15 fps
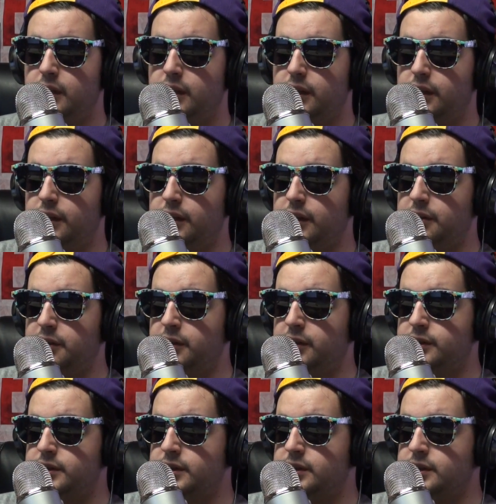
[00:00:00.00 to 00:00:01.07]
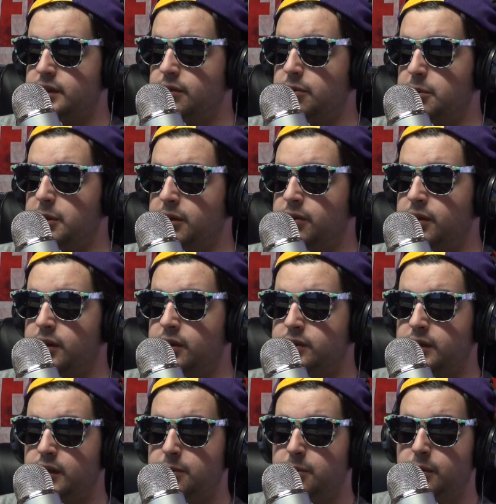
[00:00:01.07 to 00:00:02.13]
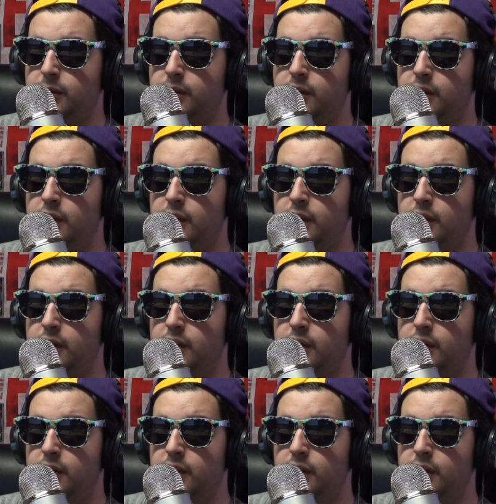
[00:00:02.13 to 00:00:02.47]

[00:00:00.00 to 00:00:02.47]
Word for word: And now NALTS doesn't even make videos anymore.